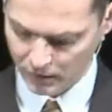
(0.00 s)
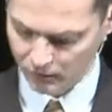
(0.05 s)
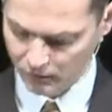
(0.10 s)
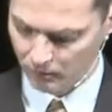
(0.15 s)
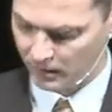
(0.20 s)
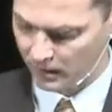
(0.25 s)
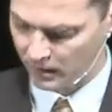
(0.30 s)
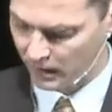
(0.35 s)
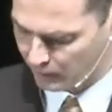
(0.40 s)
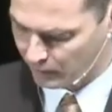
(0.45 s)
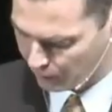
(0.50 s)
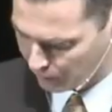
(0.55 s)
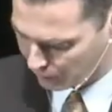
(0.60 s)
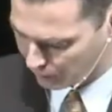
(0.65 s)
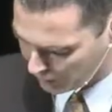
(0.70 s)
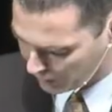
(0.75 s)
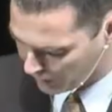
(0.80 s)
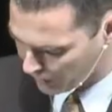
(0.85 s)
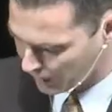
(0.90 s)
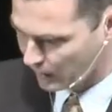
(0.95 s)
from the dead the
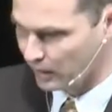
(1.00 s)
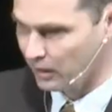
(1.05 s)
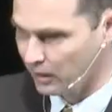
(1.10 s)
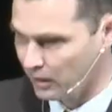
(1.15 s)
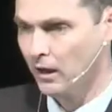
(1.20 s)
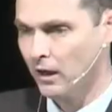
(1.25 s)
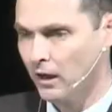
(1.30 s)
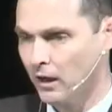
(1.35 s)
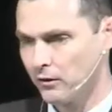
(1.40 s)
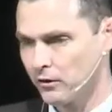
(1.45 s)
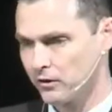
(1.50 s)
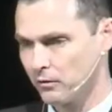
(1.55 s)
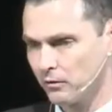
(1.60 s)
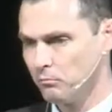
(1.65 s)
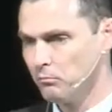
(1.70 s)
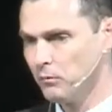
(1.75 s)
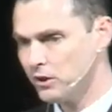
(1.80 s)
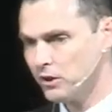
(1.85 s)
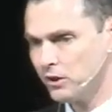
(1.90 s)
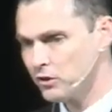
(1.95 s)
third day. There's a
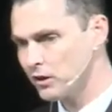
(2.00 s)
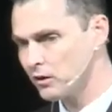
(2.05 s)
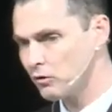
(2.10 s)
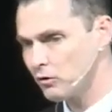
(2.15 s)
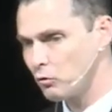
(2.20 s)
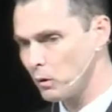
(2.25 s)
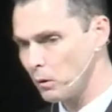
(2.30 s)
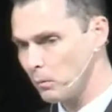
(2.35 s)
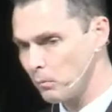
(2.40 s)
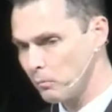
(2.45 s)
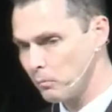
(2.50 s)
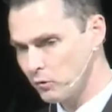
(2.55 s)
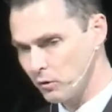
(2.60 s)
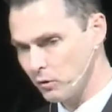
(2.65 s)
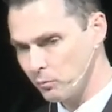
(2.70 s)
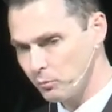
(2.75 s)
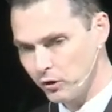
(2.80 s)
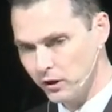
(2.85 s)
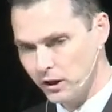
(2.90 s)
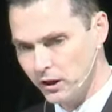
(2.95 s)
mission to
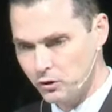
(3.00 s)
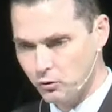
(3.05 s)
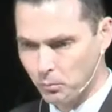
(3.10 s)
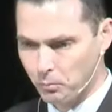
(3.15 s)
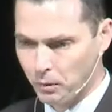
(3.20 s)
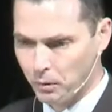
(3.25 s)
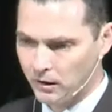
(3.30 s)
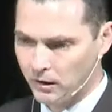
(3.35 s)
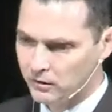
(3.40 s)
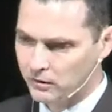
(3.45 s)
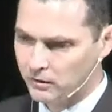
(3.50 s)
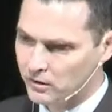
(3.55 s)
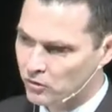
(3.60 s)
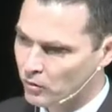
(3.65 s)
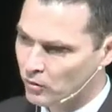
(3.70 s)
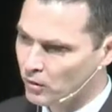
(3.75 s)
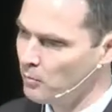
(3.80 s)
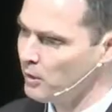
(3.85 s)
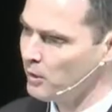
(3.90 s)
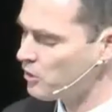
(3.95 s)
preach repentance and
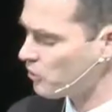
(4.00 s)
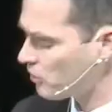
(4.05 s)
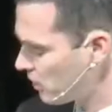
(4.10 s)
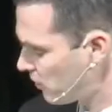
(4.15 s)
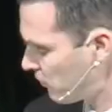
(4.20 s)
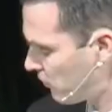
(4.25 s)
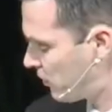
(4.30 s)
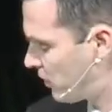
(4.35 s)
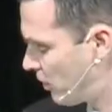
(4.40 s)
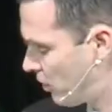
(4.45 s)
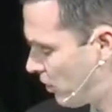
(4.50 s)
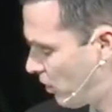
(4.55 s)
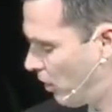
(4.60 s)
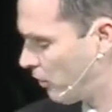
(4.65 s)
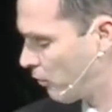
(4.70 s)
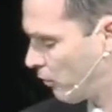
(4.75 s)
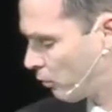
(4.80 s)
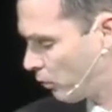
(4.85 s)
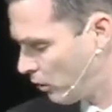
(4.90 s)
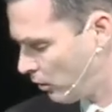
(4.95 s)
remission of sin in all
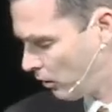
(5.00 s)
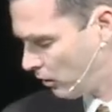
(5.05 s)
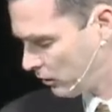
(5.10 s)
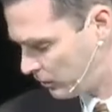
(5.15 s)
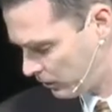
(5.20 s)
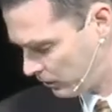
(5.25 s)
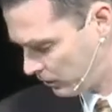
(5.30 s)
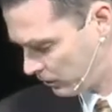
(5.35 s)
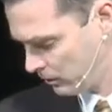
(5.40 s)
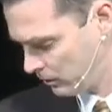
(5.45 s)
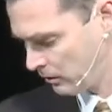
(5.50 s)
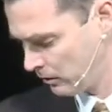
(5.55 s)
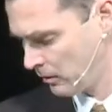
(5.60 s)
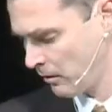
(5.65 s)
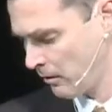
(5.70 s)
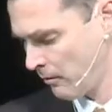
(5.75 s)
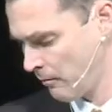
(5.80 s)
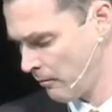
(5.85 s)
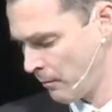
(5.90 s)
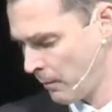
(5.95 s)
the world.
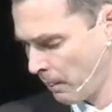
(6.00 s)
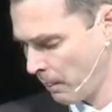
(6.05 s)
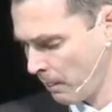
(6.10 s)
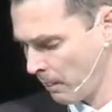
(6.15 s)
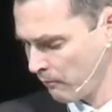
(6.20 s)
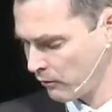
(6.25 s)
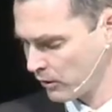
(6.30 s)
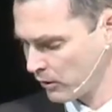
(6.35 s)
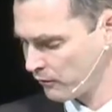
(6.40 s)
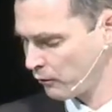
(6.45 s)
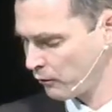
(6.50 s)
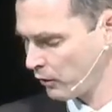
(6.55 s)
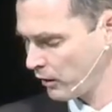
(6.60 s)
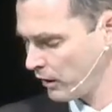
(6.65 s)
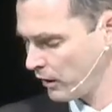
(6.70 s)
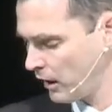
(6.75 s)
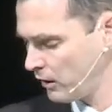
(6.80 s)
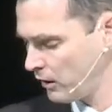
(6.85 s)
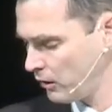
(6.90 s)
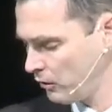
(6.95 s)
Verse
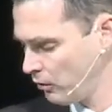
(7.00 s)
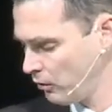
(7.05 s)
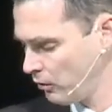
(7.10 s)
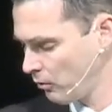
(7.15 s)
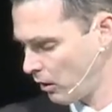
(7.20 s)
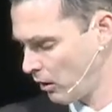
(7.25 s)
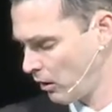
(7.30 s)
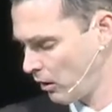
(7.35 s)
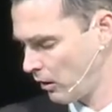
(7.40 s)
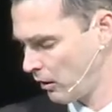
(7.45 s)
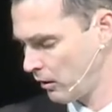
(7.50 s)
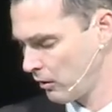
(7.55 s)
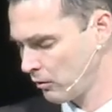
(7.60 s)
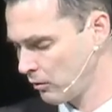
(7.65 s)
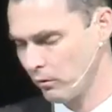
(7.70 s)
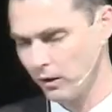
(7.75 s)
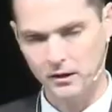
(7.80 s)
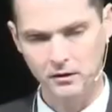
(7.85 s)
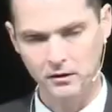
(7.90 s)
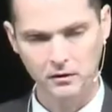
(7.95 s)
48, "You are,"
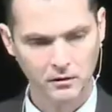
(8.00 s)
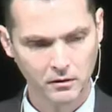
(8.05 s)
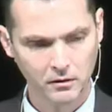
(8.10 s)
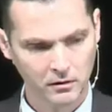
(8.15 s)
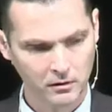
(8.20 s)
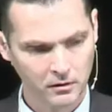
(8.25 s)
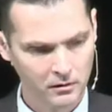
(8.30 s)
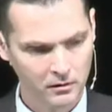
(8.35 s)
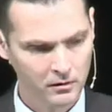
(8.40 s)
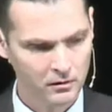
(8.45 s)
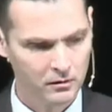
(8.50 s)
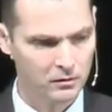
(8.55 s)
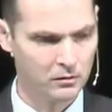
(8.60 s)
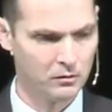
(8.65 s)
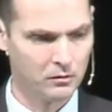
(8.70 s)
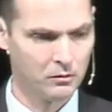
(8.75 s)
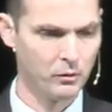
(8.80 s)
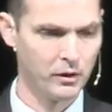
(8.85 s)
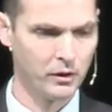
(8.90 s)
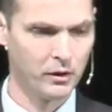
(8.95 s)
what?
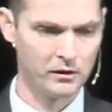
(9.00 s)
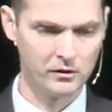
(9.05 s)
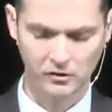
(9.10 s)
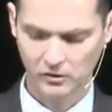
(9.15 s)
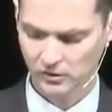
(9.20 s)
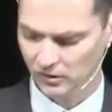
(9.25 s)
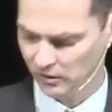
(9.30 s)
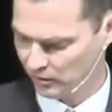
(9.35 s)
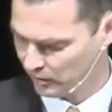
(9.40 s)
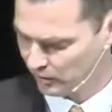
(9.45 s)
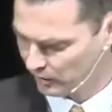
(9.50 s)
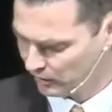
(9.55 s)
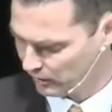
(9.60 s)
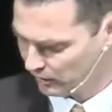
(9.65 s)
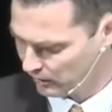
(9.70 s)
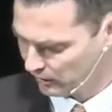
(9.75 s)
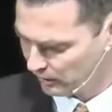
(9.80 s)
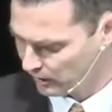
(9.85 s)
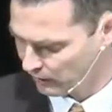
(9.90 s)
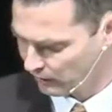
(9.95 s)
"Witnesses
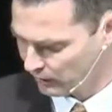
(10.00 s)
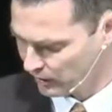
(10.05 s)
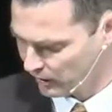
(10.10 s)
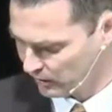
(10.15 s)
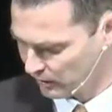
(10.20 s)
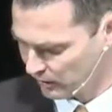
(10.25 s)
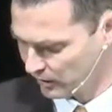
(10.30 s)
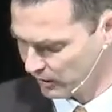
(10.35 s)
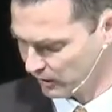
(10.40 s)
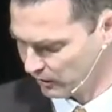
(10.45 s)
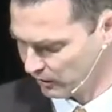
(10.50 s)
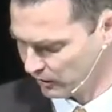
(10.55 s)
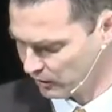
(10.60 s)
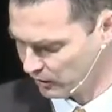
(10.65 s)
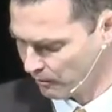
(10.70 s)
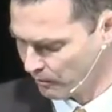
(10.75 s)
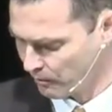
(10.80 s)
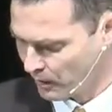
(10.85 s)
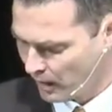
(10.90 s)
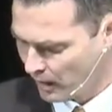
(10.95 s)
of these things."
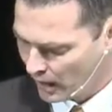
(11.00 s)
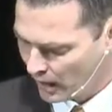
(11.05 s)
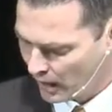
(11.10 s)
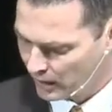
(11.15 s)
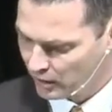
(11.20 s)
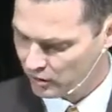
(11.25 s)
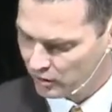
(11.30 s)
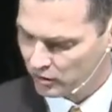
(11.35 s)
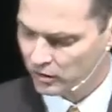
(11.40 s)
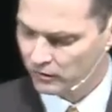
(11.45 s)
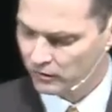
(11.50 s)
And here's the